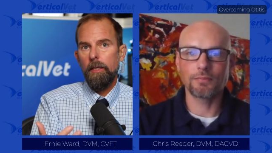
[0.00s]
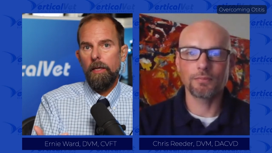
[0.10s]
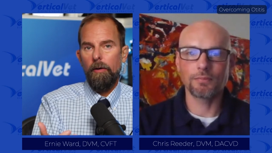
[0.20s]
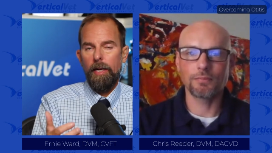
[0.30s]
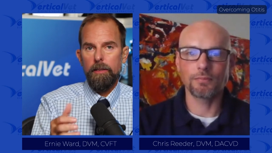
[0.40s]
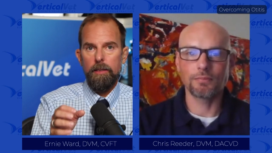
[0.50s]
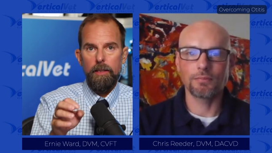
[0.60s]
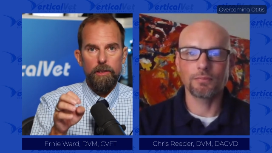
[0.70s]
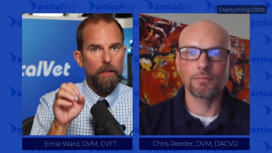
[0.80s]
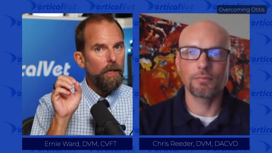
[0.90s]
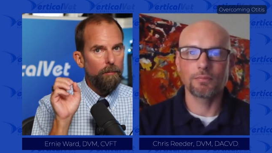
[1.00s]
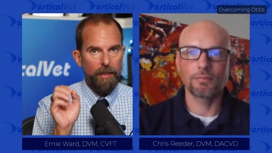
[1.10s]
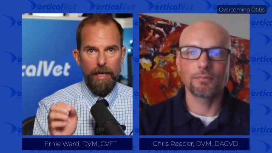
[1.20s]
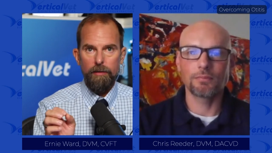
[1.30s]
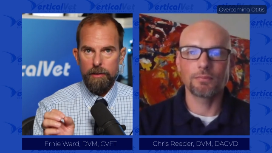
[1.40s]
Speaker 1: done under anesthesia. But
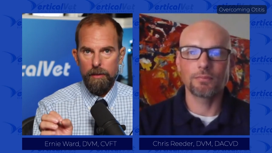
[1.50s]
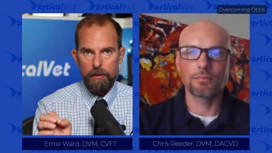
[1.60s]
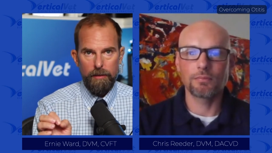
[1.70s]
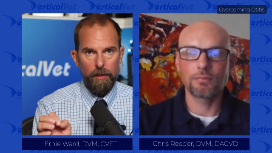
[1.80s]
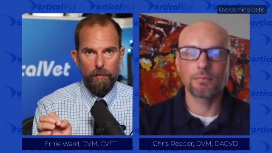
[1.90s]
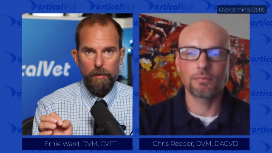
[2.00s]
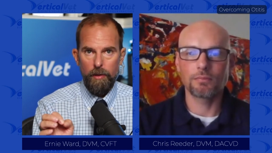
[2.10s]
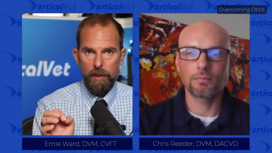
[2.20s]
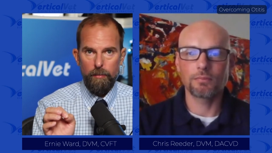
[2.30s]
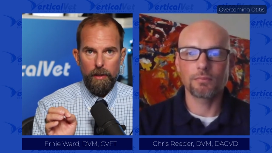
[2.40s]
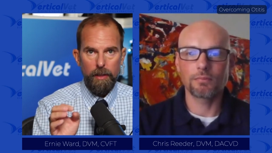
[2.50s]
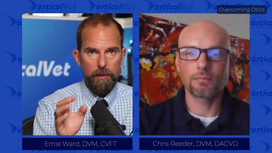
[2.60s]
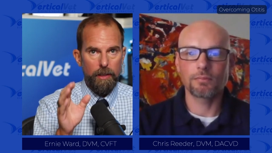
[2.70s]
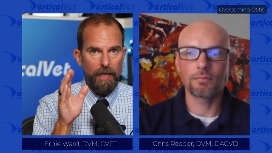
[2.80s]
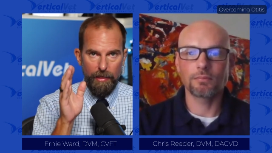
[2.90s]
now let's get to therapeutics,
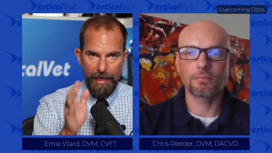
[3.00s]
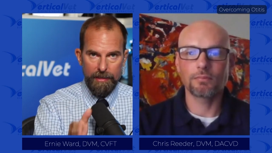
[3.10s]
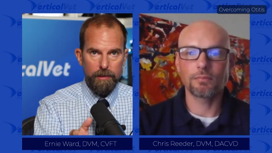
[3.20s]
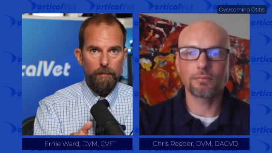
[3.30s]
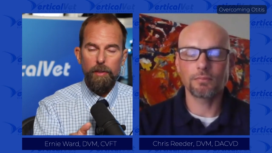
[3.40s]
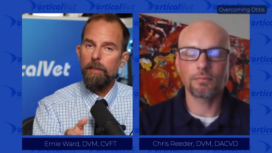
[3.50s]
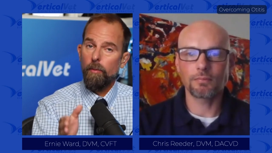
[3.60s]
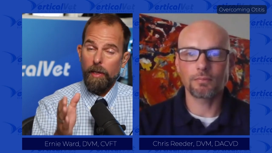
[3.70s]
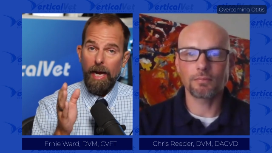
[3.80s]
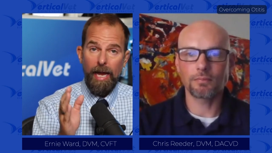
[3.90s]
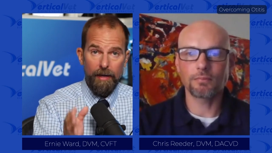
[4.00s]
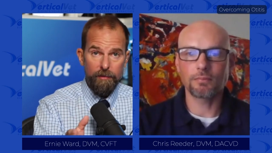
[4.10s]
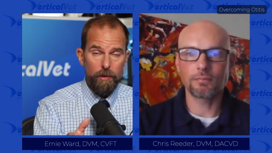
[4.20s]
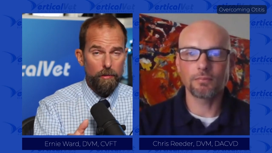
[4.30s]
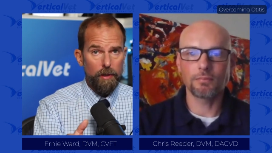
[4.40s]
because that's something that we're going to have
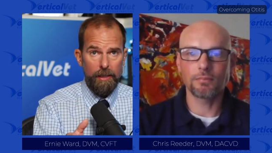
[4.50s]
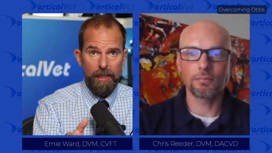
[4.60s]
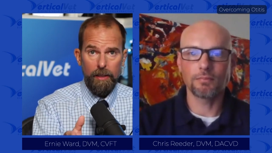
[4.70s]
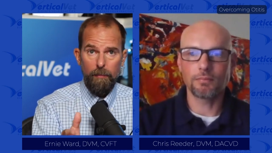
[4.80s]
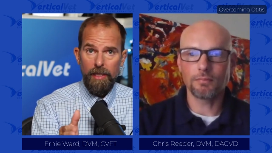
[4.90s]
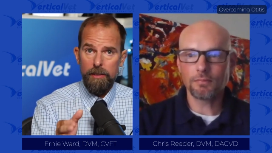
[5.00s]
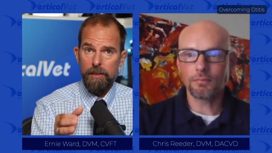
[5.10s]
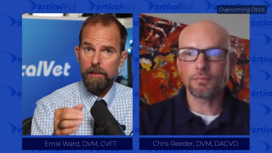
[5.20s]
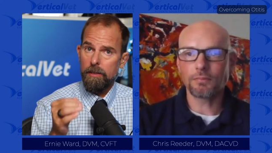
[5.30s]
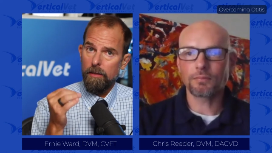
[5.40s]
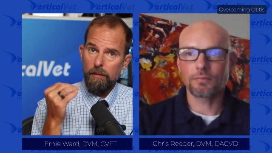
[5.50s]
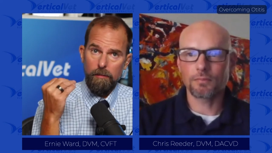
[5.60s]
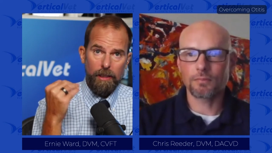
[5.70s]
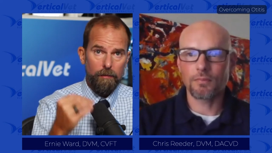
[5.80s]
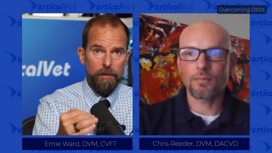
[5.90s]
to do on a daily basis. So
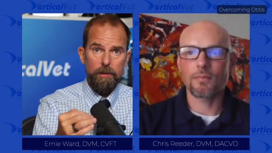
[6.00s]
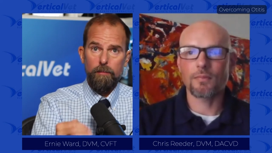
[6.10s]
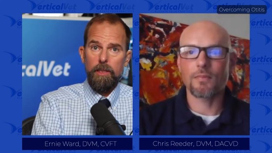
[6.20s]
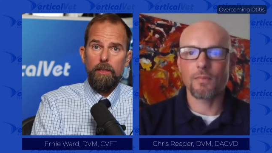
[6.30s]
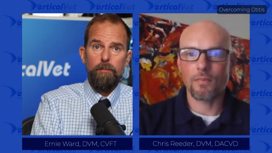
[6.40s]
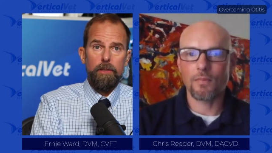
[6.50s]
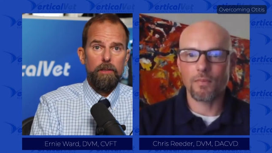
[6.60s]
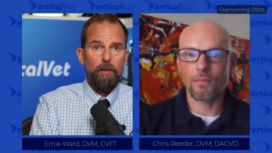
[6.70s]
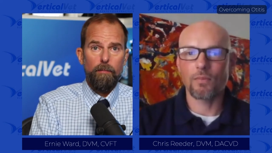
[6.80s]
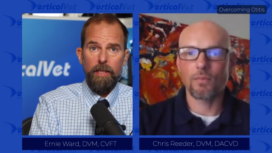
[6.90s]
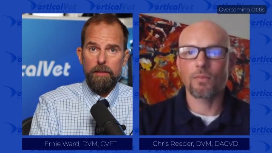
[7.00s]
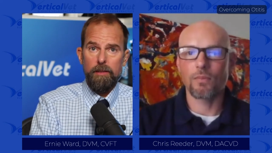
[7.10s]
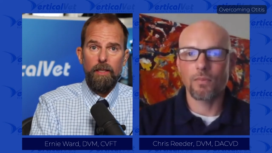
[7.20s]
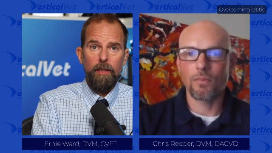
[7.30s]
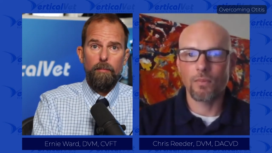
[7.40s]
give us some tips and your best
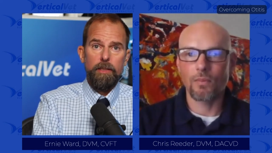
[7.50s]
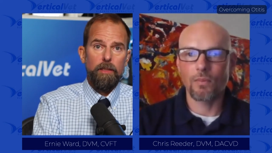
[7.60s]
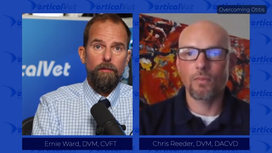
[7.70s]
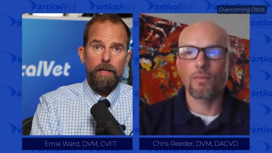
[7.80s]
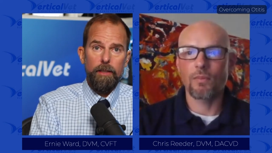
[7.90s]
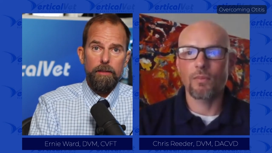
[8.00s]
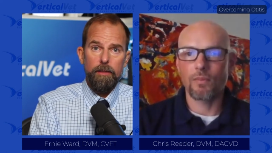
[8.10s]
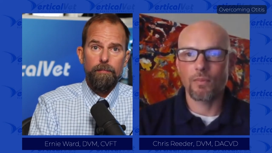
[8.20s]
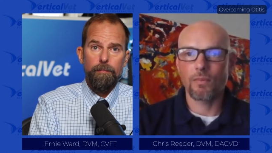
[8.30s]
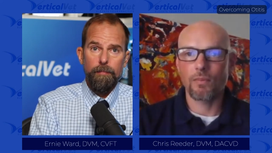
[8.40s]
Best, best advice.